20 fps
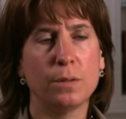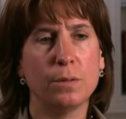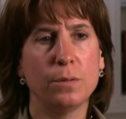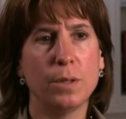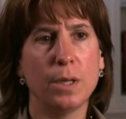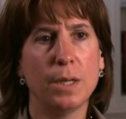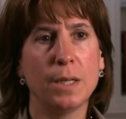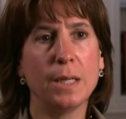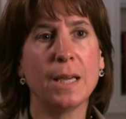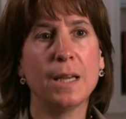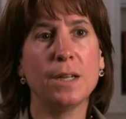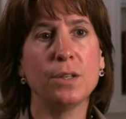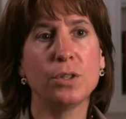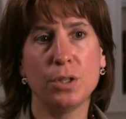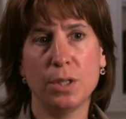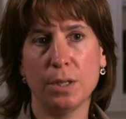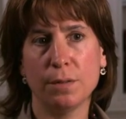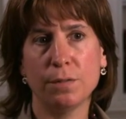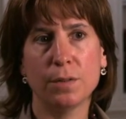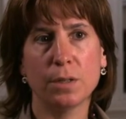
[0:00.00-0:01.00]
to
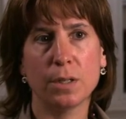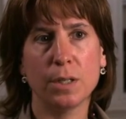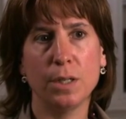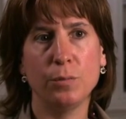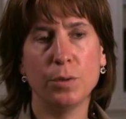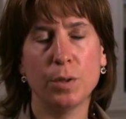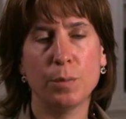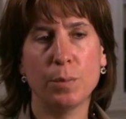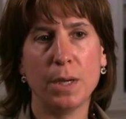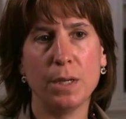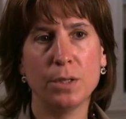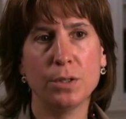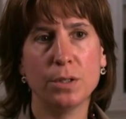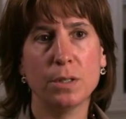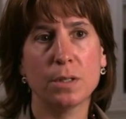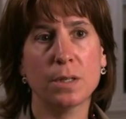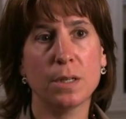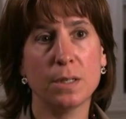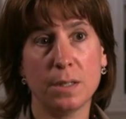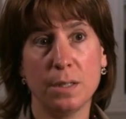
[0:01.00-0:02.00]
engage differently with
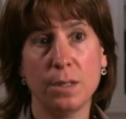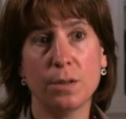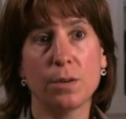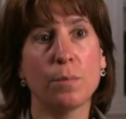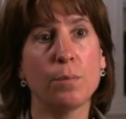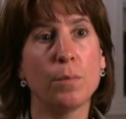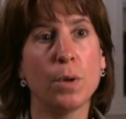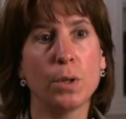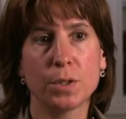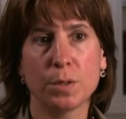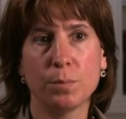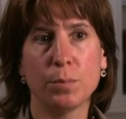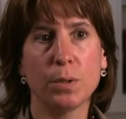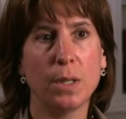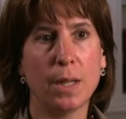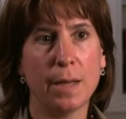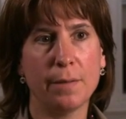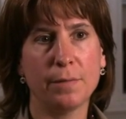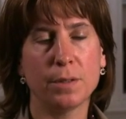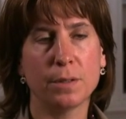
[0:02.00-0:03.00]
patients, I see it on
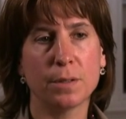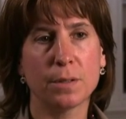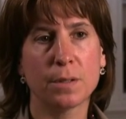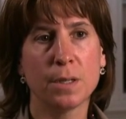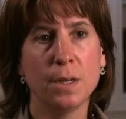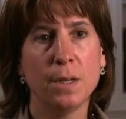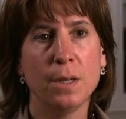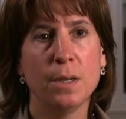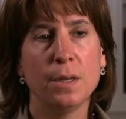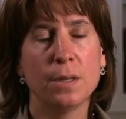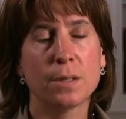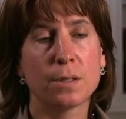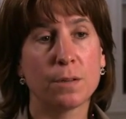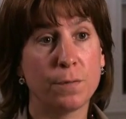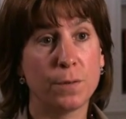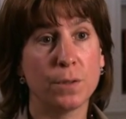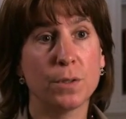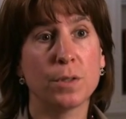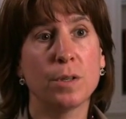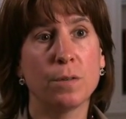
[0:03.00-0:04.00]
multiple levels. So
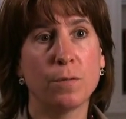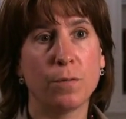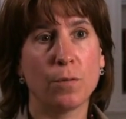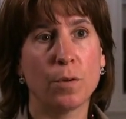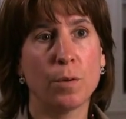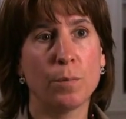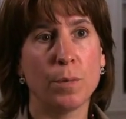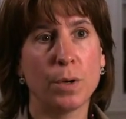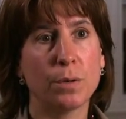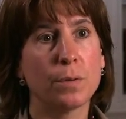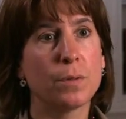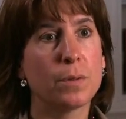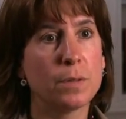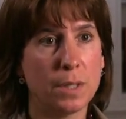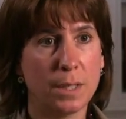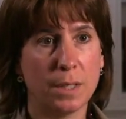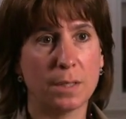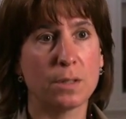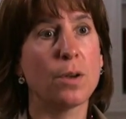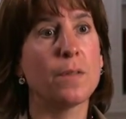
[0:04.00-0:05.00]
first and foremost,
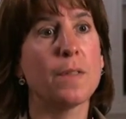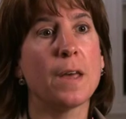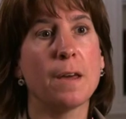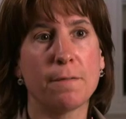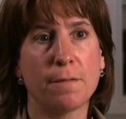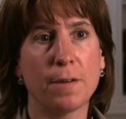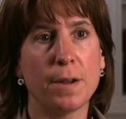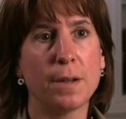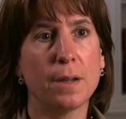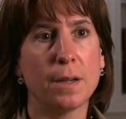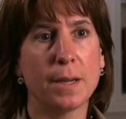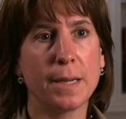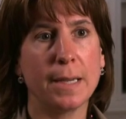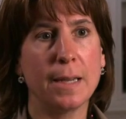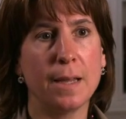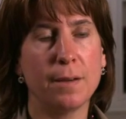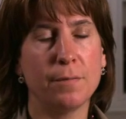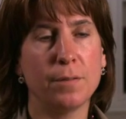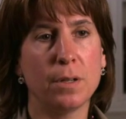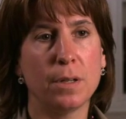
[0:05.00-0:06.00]
it's on that frontline
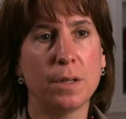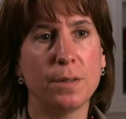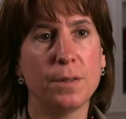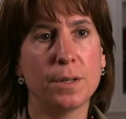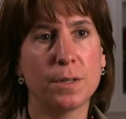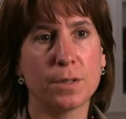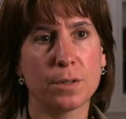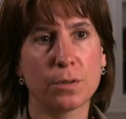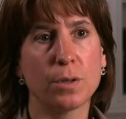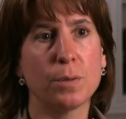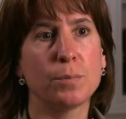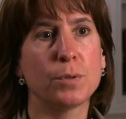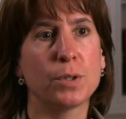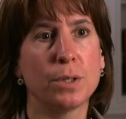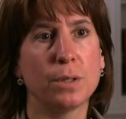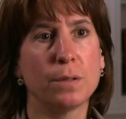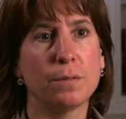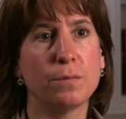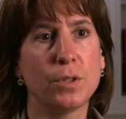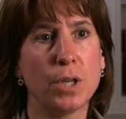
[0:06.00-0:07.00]
level, and the
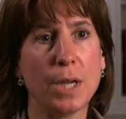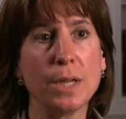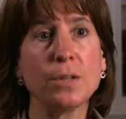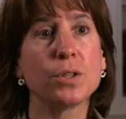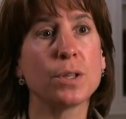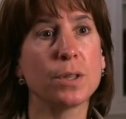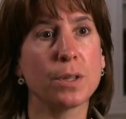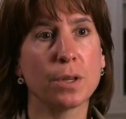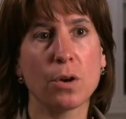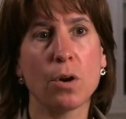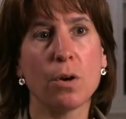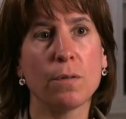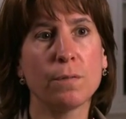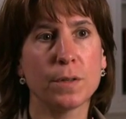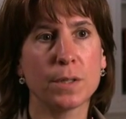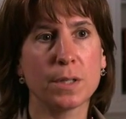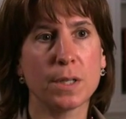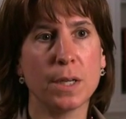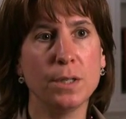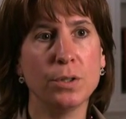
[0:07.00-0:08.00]
description of changing the
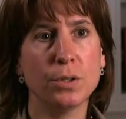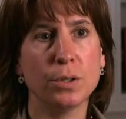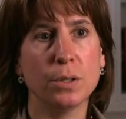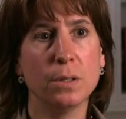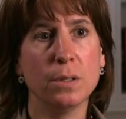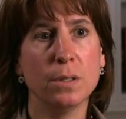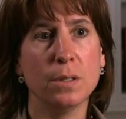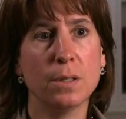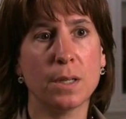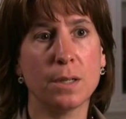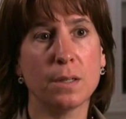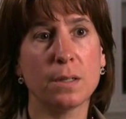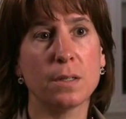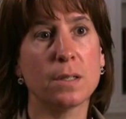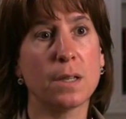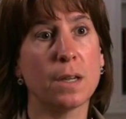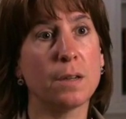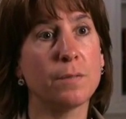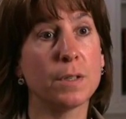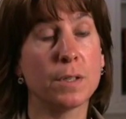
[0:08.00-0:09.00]
conversations, and
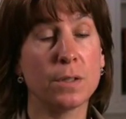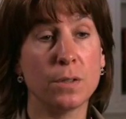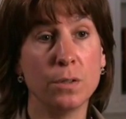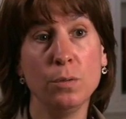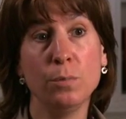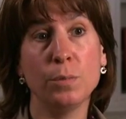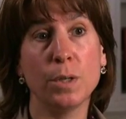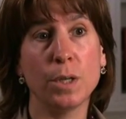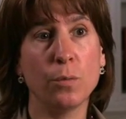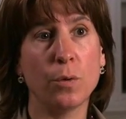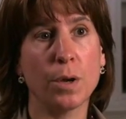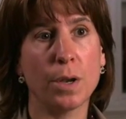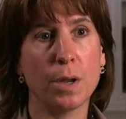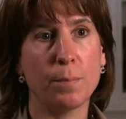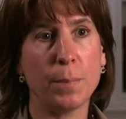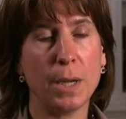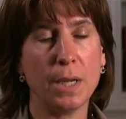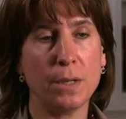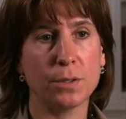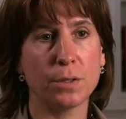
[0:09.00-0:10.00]
instead of assuming what a
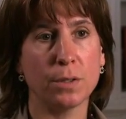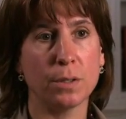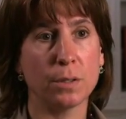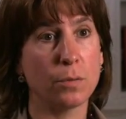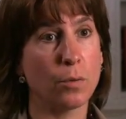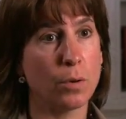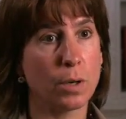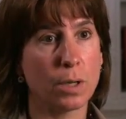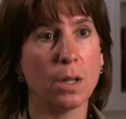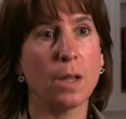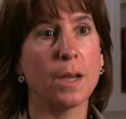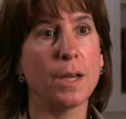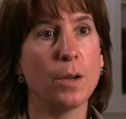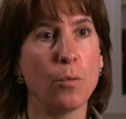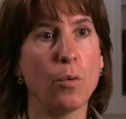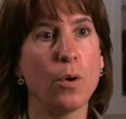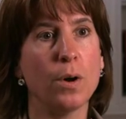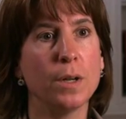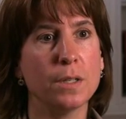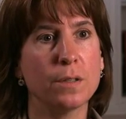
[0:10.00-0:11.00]
patient or client
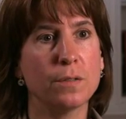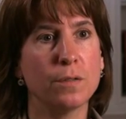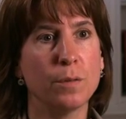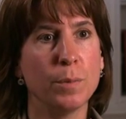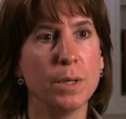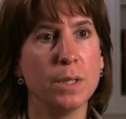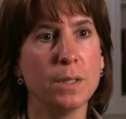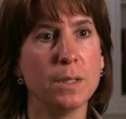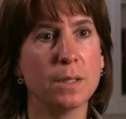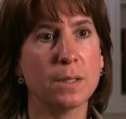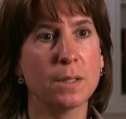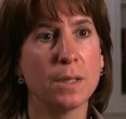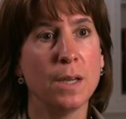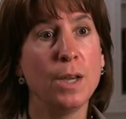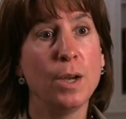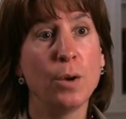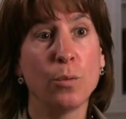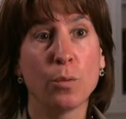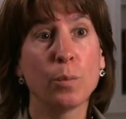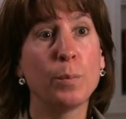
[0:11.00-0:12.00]
wants from us,
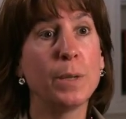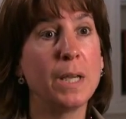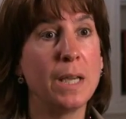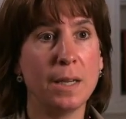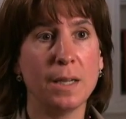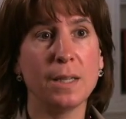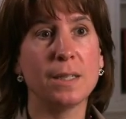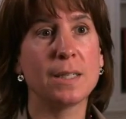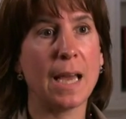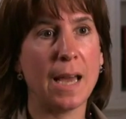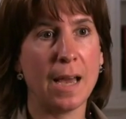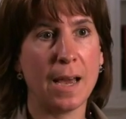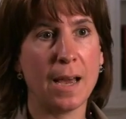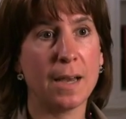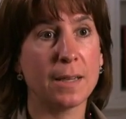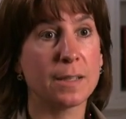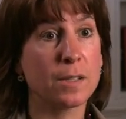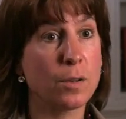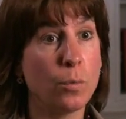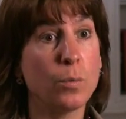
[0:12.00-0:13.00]
we're beginning to
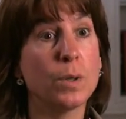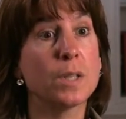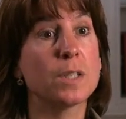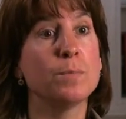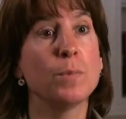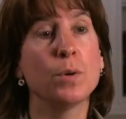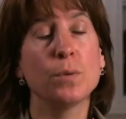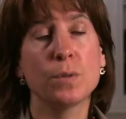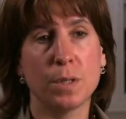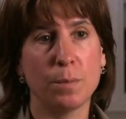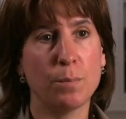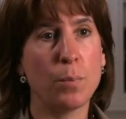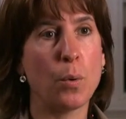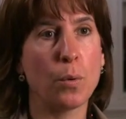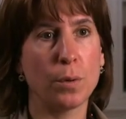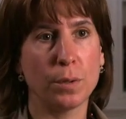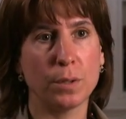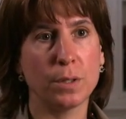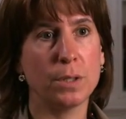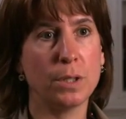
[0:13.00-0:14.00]
ask, what's most
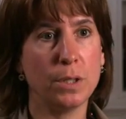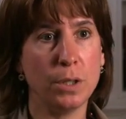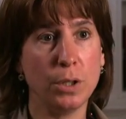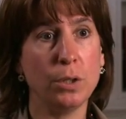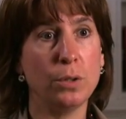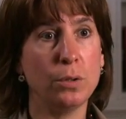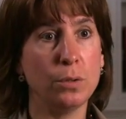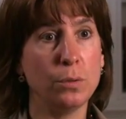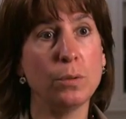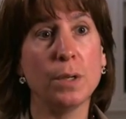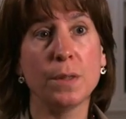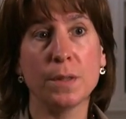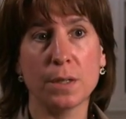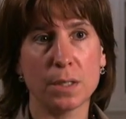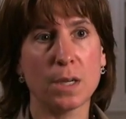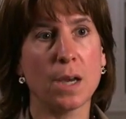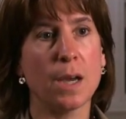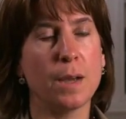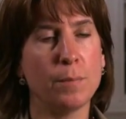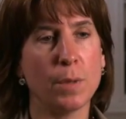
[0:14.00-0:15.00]
important to you in the
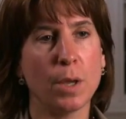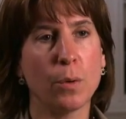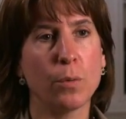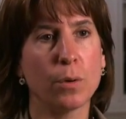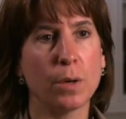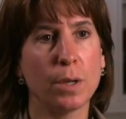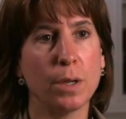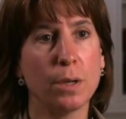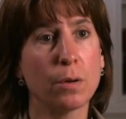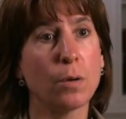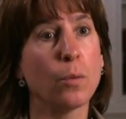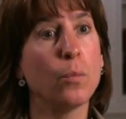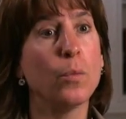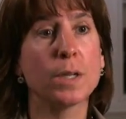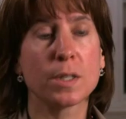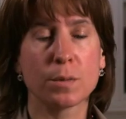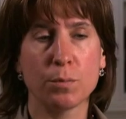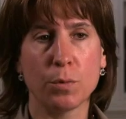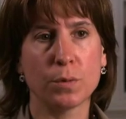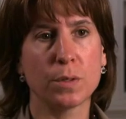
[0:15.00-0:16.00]
time that we're here, or
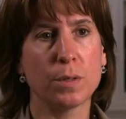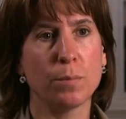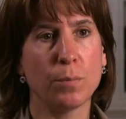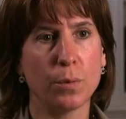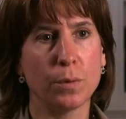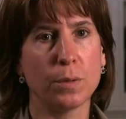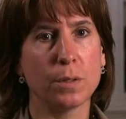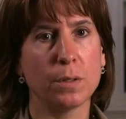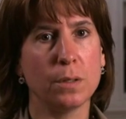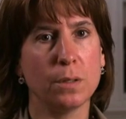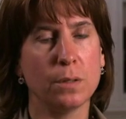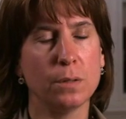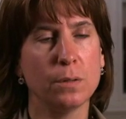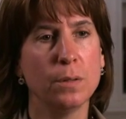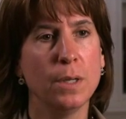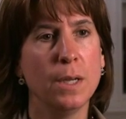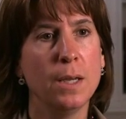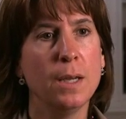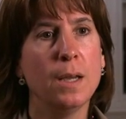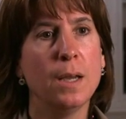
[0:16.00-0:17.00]
what's most important to you?
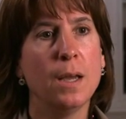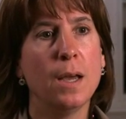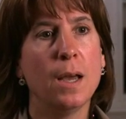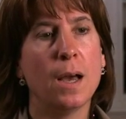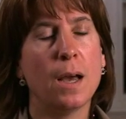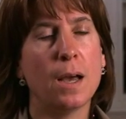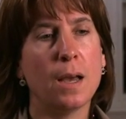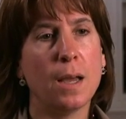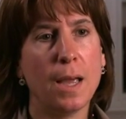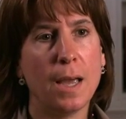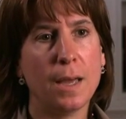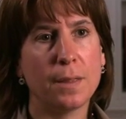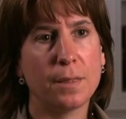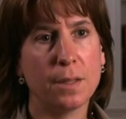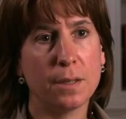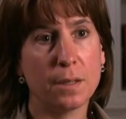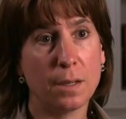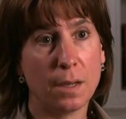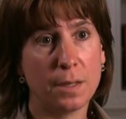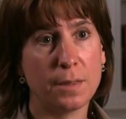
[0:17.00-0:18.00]
At
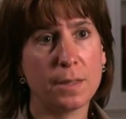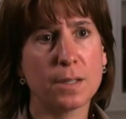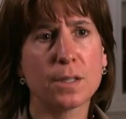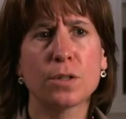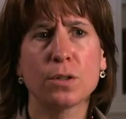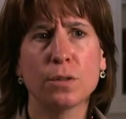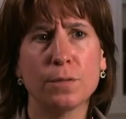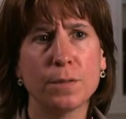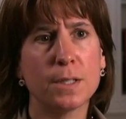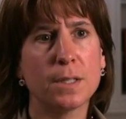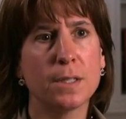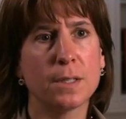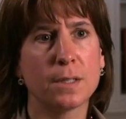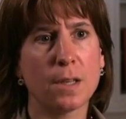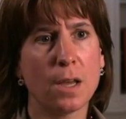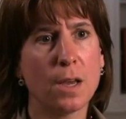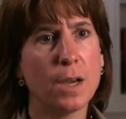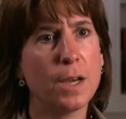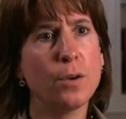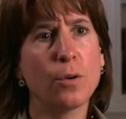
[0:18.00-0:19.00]
the service
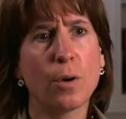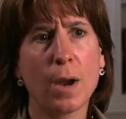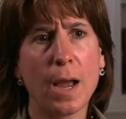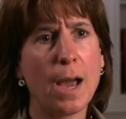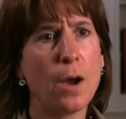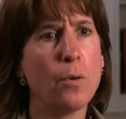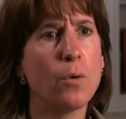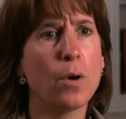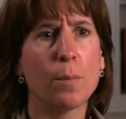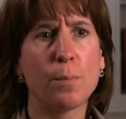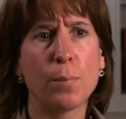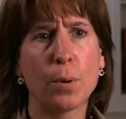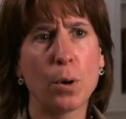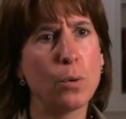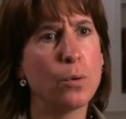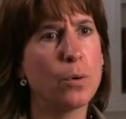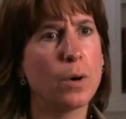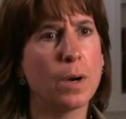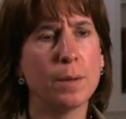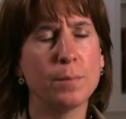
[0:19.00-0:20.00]
design, or how our
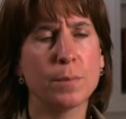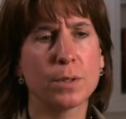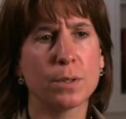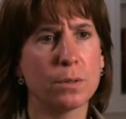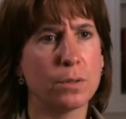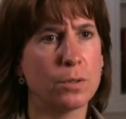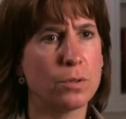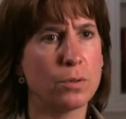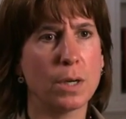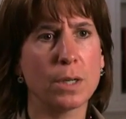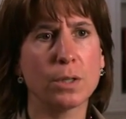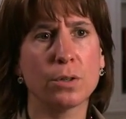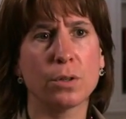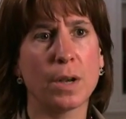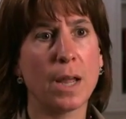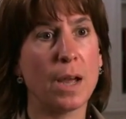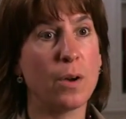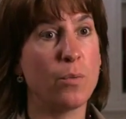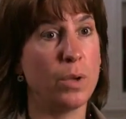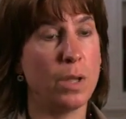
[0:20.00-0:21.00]
programs are
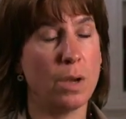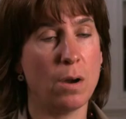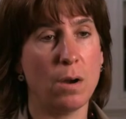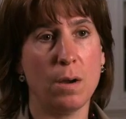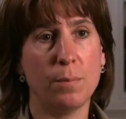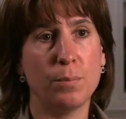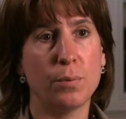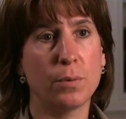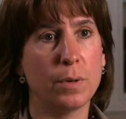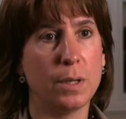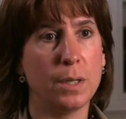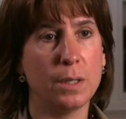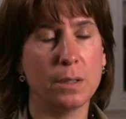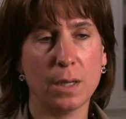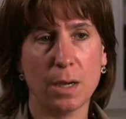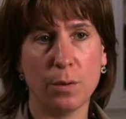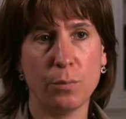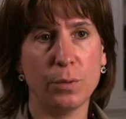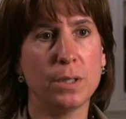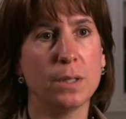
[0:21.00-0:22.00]
structured, how we operate,
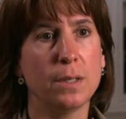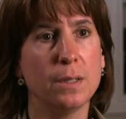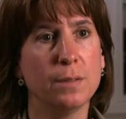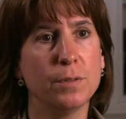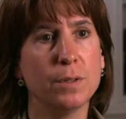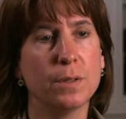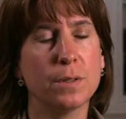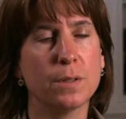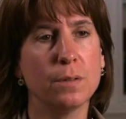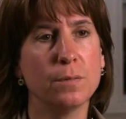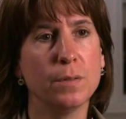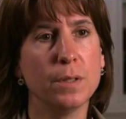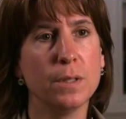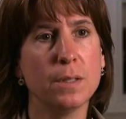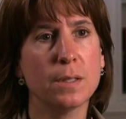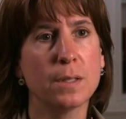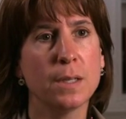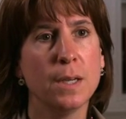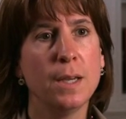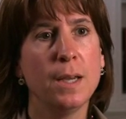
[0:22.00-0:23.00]
how we deliver
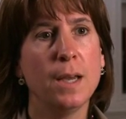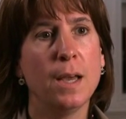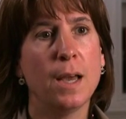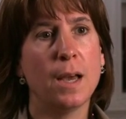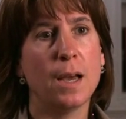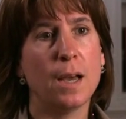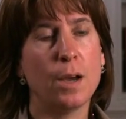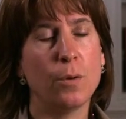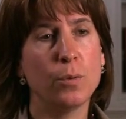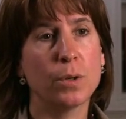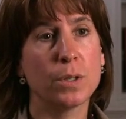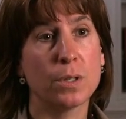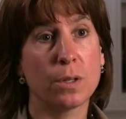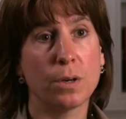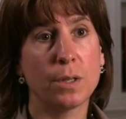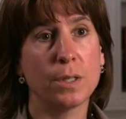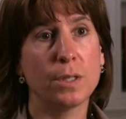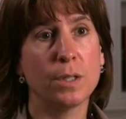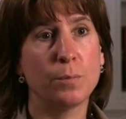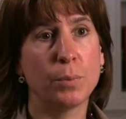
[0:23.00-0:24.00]
service, we're
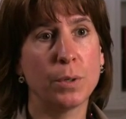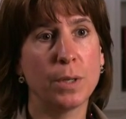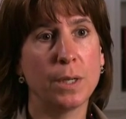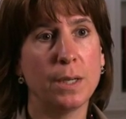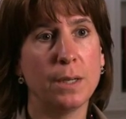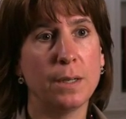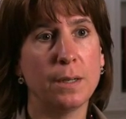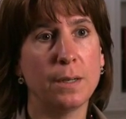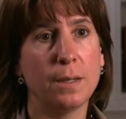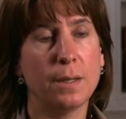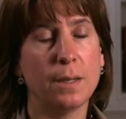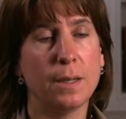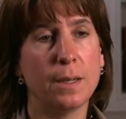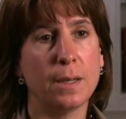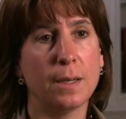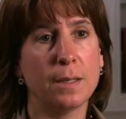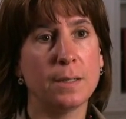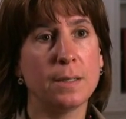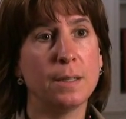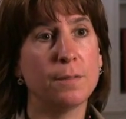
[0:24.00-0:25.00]
starting to bring in
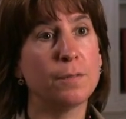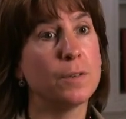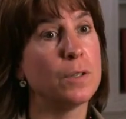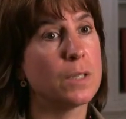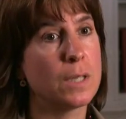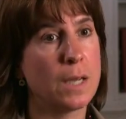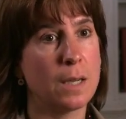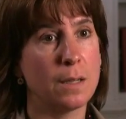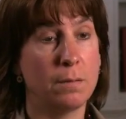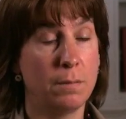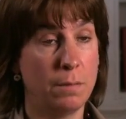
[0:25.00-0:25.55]
different